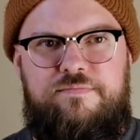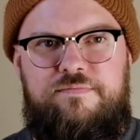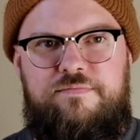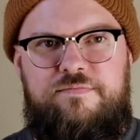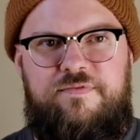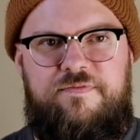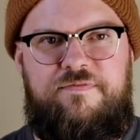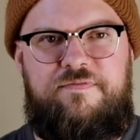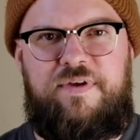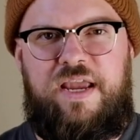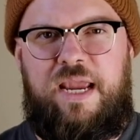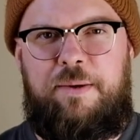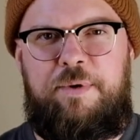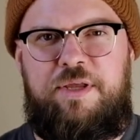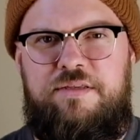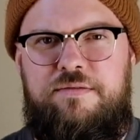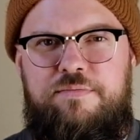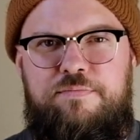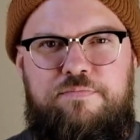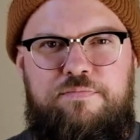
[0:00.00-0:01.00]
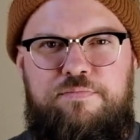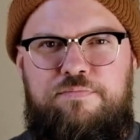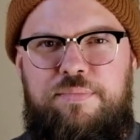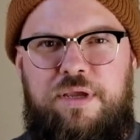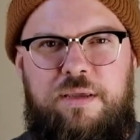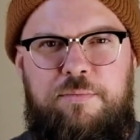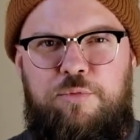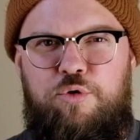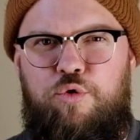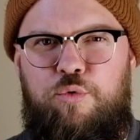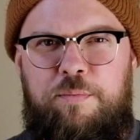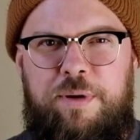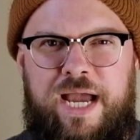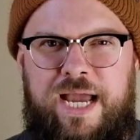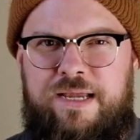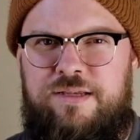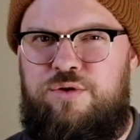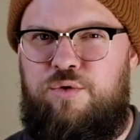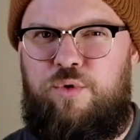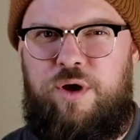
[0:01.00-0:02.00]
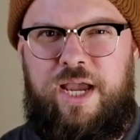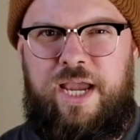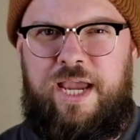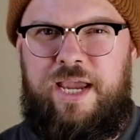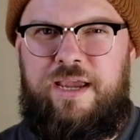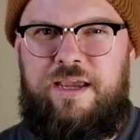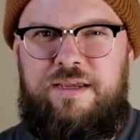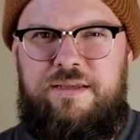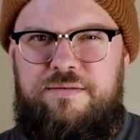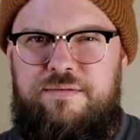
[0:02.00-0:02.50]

famous people pass away,